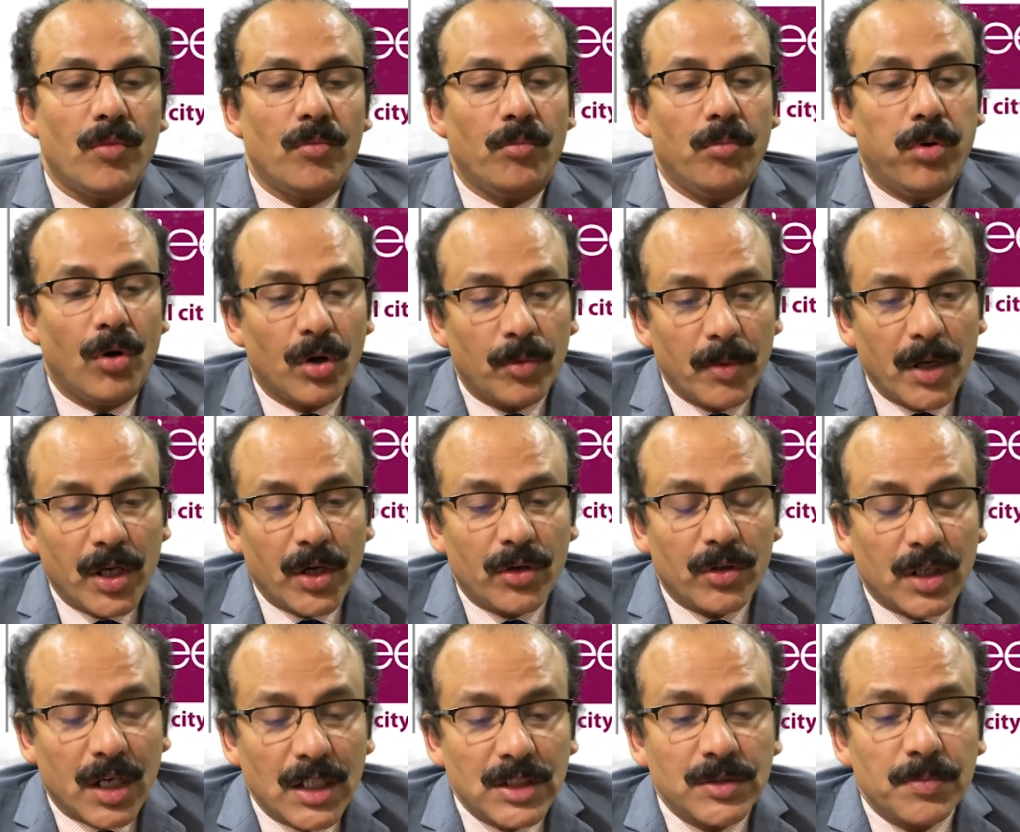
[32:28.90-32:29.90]
bone marrow
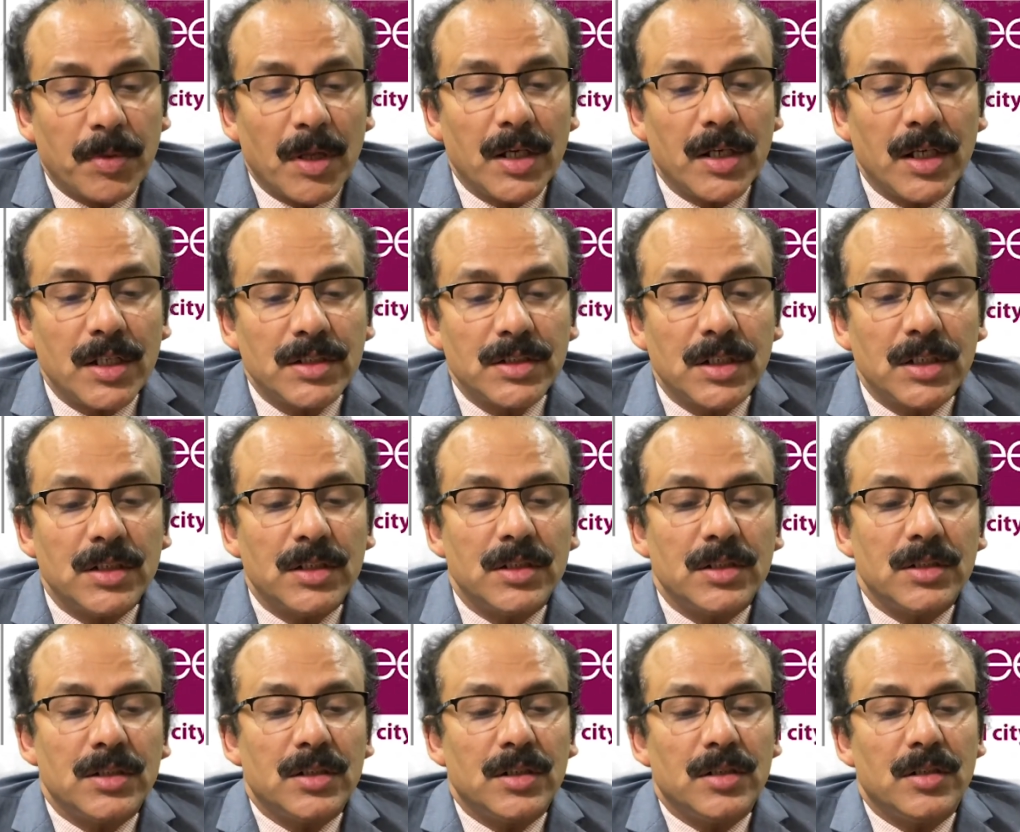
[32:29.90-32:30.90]
transplantation
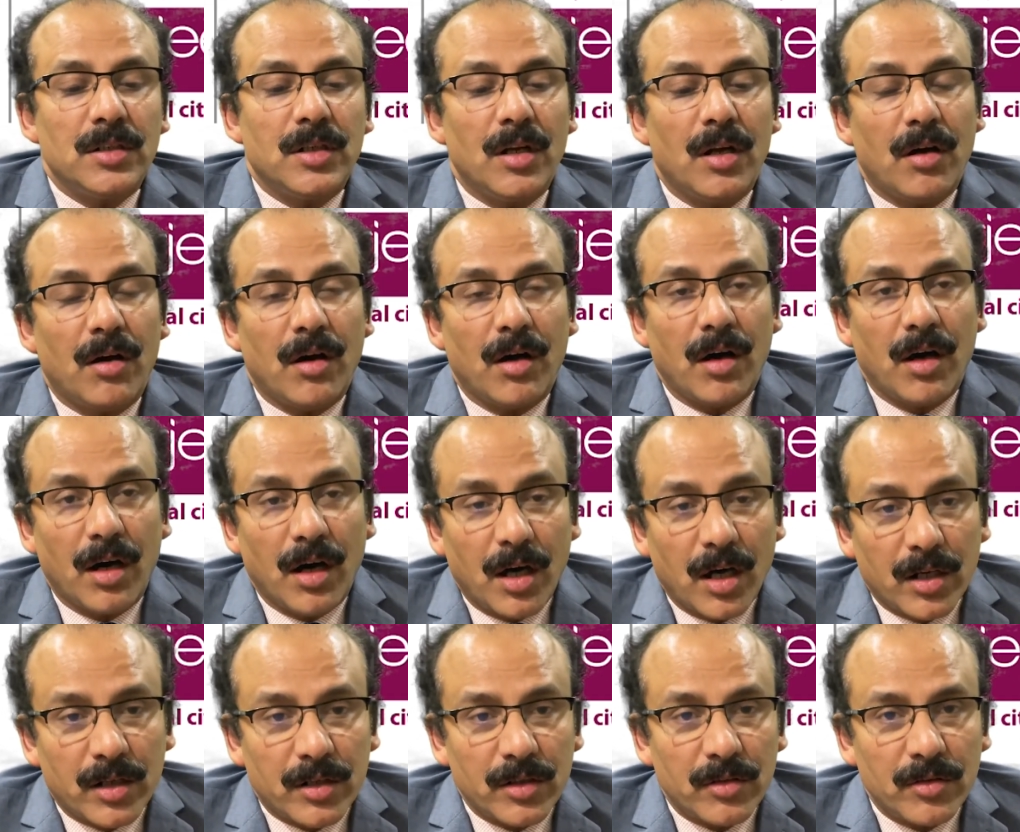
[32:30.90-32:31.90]

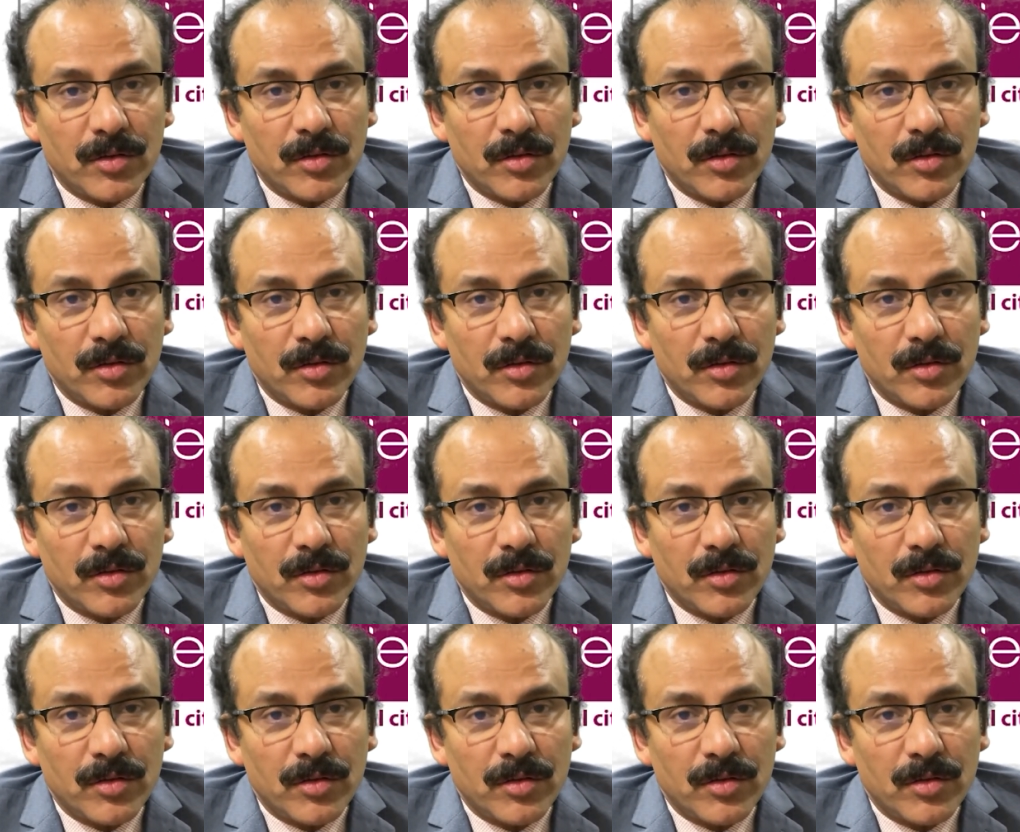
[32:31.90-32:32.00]
are